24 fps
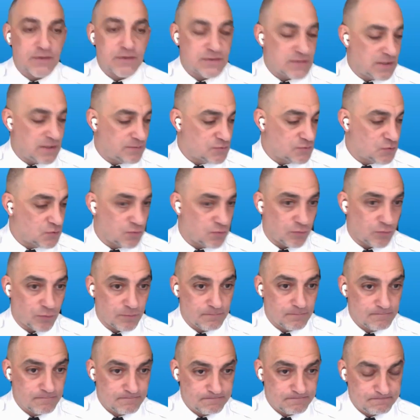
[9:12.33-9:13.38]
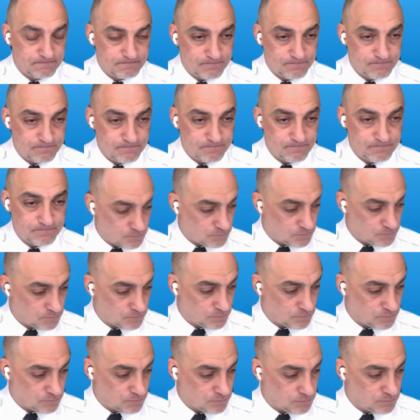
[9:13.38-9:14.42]
the same Zoom room.
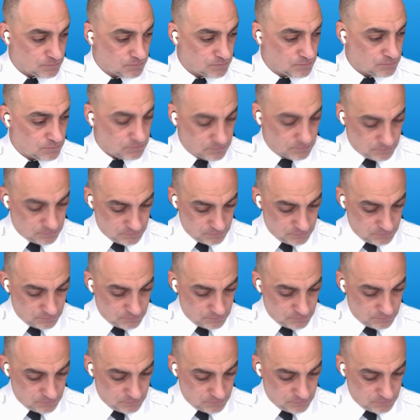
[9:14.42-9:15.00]
Thank you.